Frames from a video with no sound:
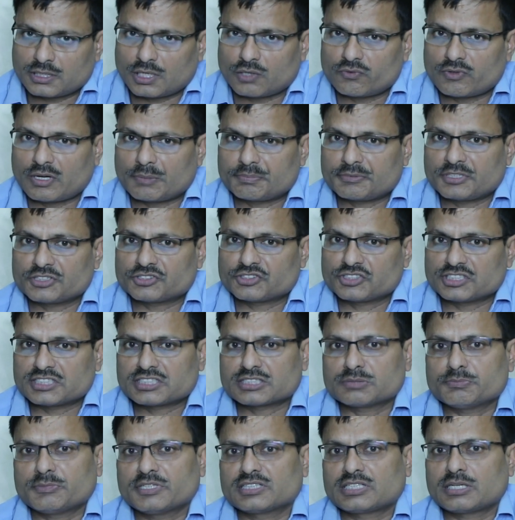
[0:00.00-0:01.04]
Now after
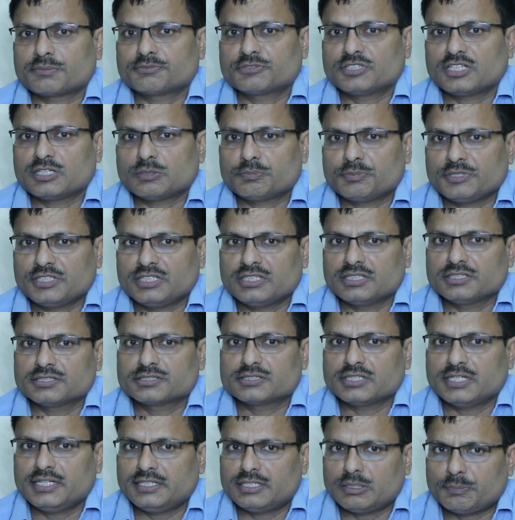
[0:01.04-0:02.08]
6 months of therapy, he is
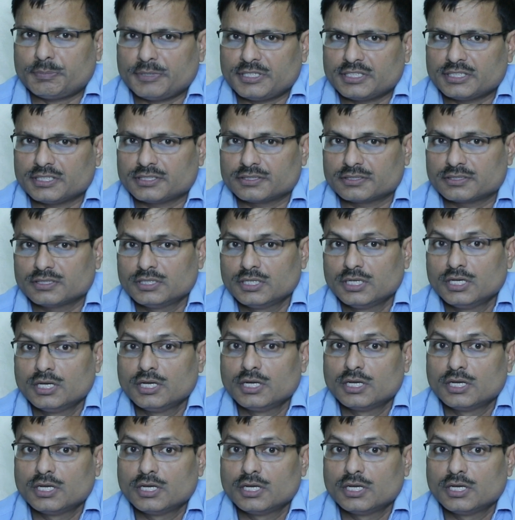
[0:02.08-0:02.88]
independent.